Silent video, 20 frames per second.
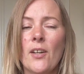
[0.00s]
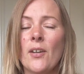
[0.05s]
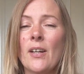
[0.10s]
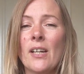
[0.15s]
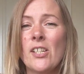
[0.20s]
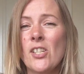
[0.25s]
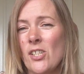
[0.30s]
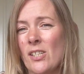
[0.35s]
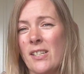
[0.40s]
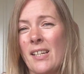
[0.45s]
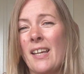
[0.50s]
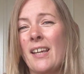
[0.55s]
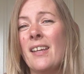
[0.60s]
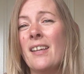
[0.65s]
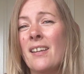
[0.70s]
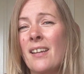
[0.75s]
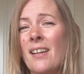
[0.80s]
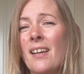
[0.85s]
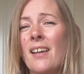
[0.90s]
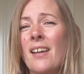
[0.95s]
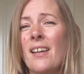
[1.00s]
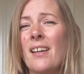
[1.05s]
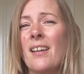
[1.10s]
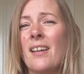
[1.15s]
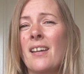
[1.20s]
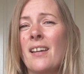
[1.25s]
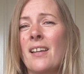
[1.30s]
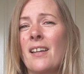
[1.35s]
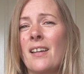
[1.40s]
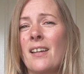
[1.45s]
actually,
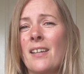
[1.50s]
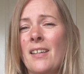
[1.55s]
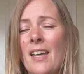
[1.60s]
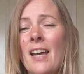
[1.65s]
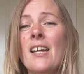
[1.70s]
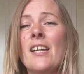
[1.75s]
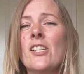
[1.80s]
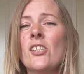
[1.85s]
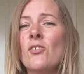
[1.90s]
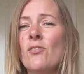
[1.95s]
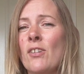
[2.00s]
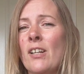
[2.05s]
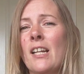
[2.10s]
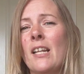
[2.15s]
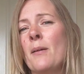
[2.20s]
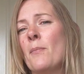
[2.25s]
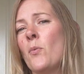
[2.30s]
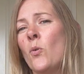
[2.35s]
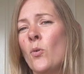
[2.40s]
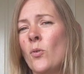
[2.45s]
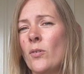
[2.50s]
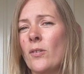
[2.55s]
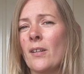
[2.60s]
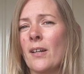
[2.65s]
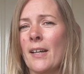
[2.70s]
yeah, it's really important